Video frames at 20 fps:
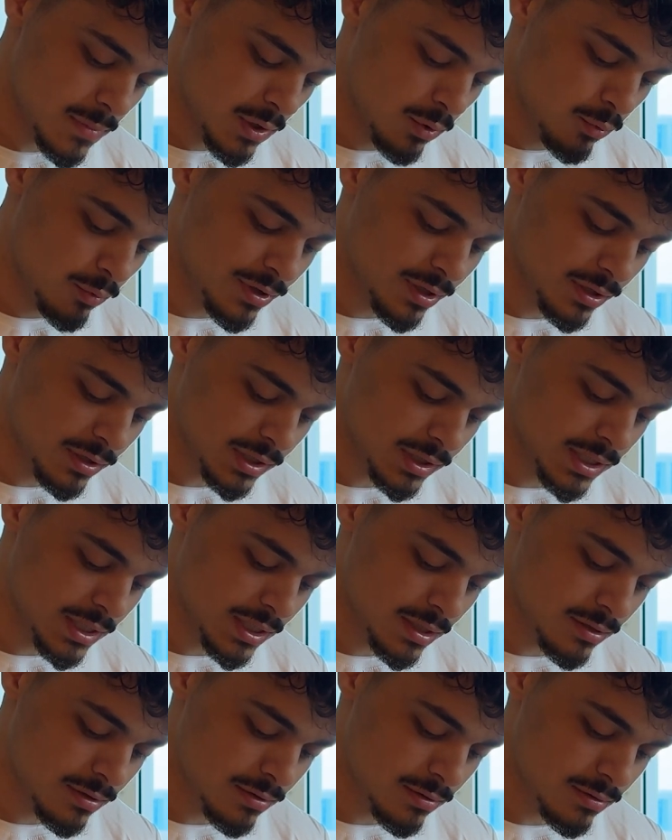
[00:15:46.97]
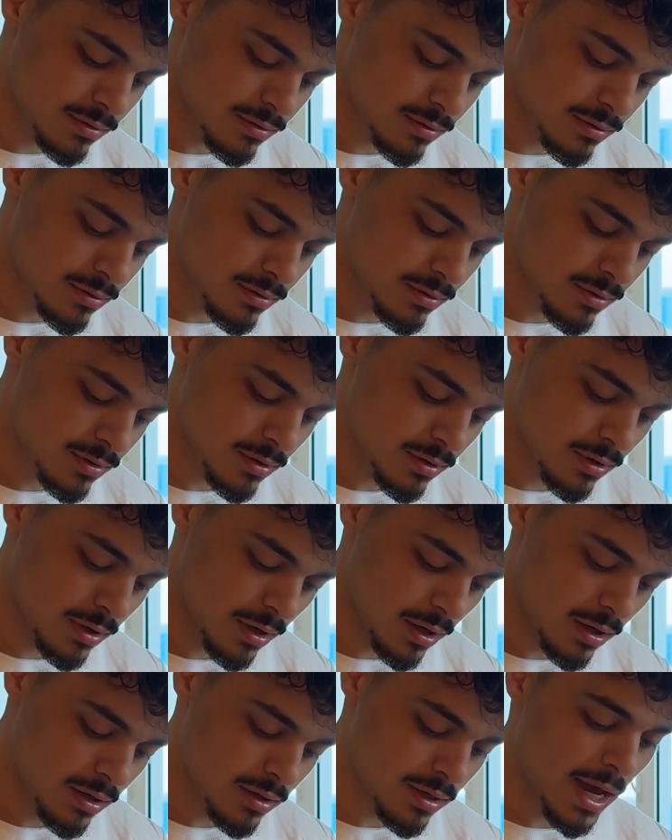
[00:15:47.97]
with a link.
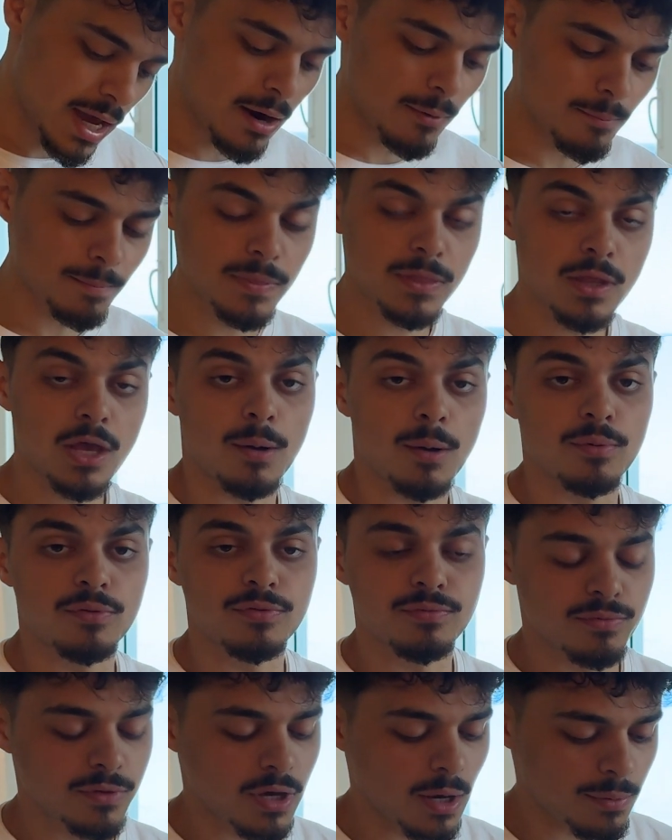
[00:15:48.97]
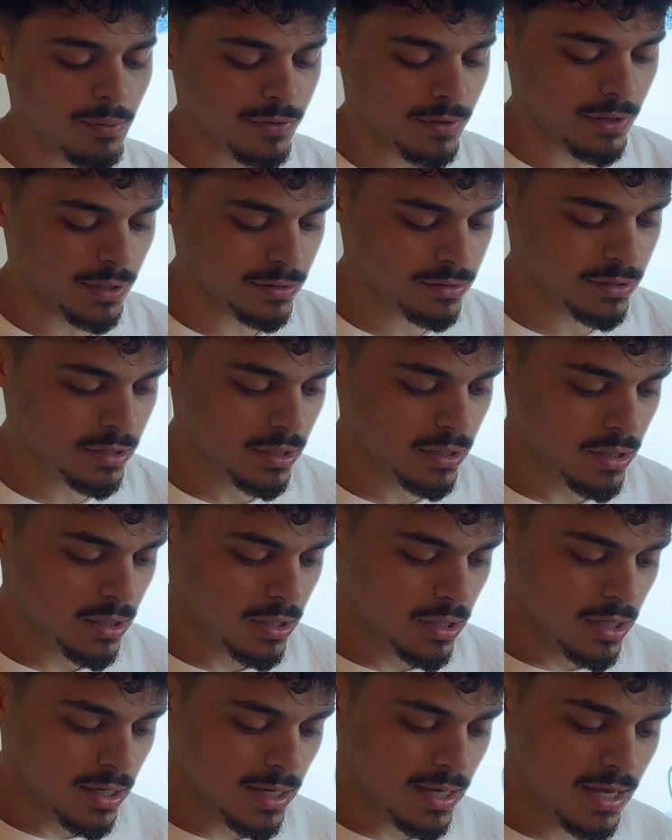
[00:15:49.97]
Okay, now, a couple things.
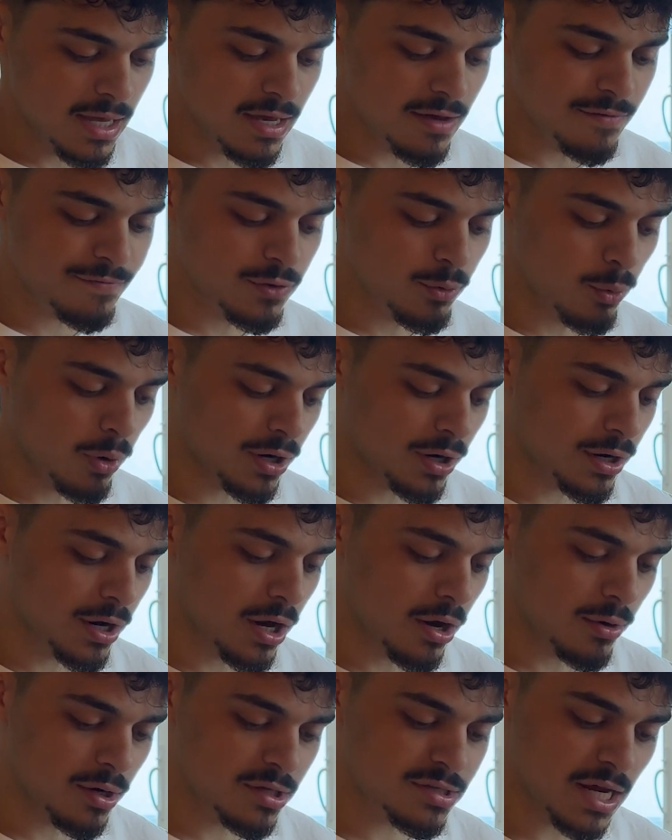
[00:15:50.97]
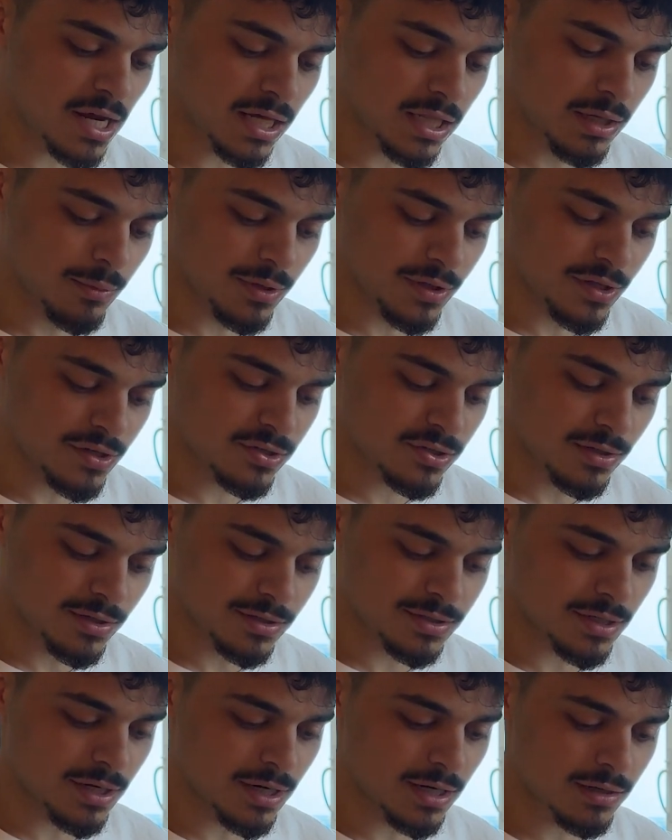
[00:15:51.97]
If you want to know exactly what this
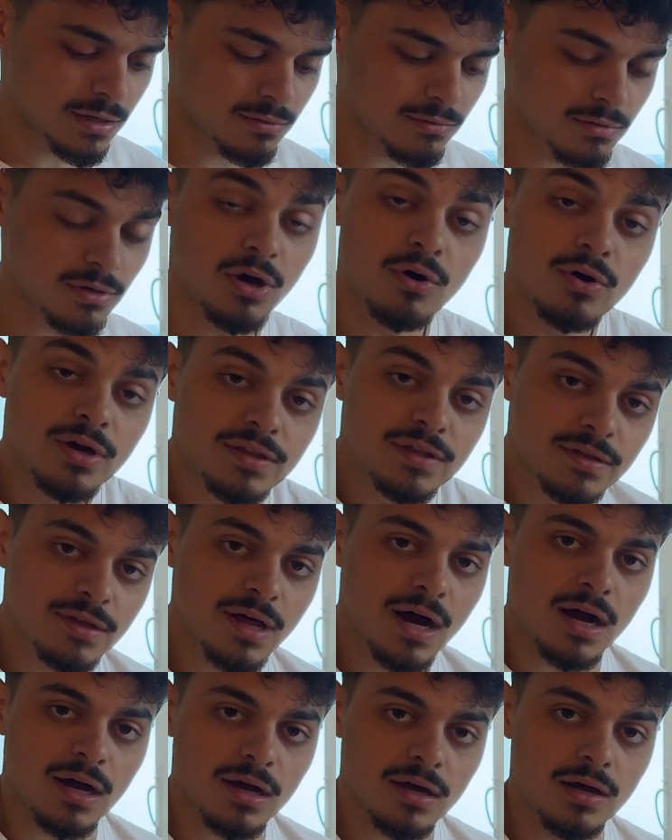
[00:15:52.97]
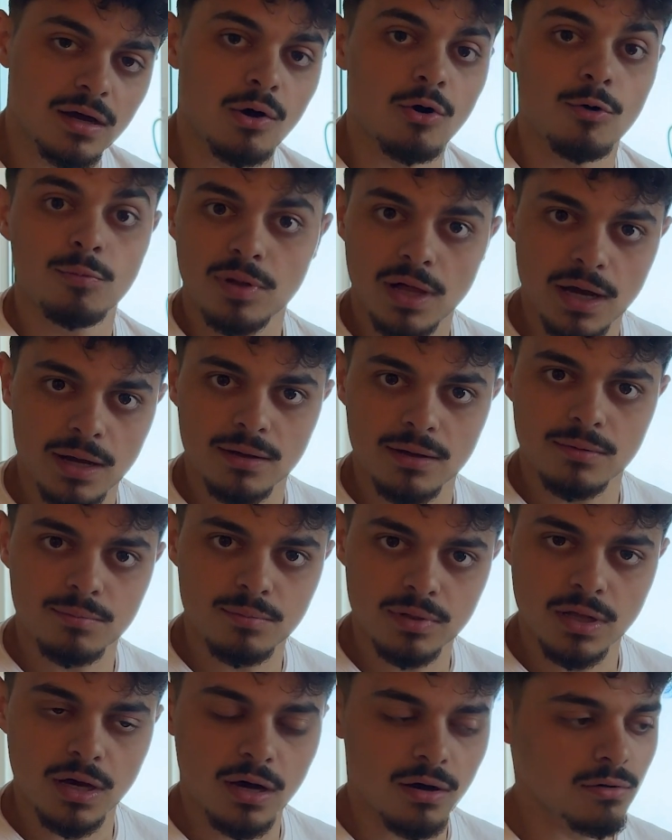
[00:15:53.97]
looks like, go get the doc. Go apply
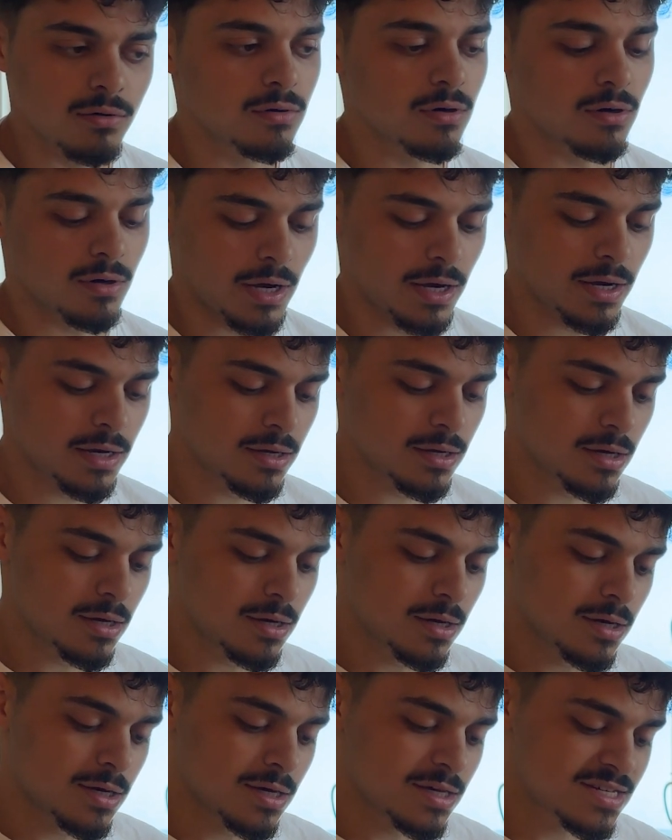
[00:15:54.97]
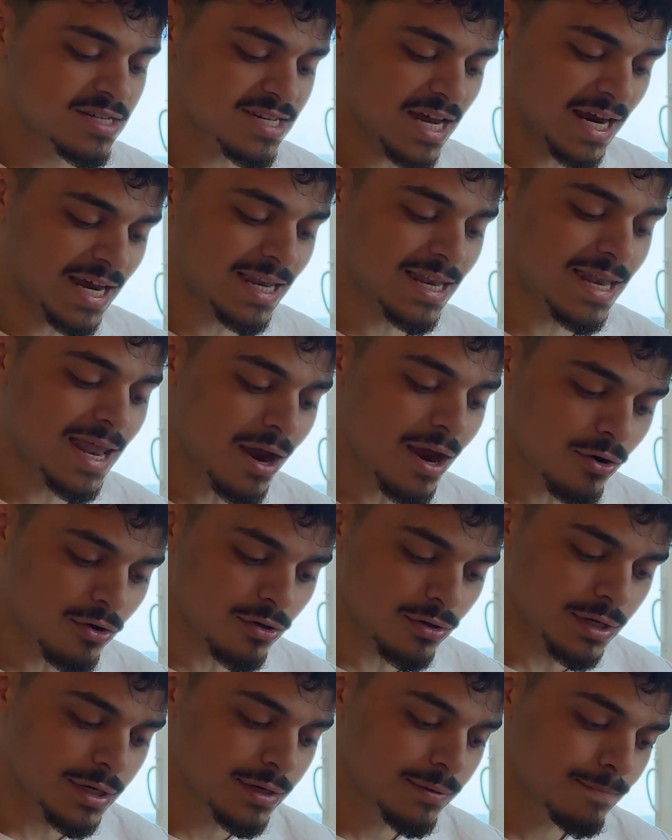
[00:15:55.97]
below, okay?
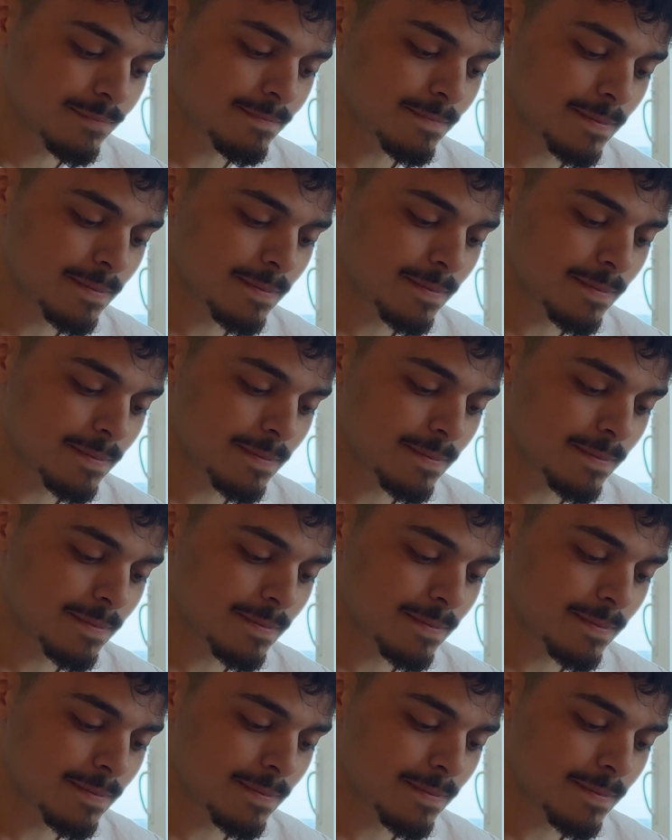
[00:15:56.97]
Secondarily,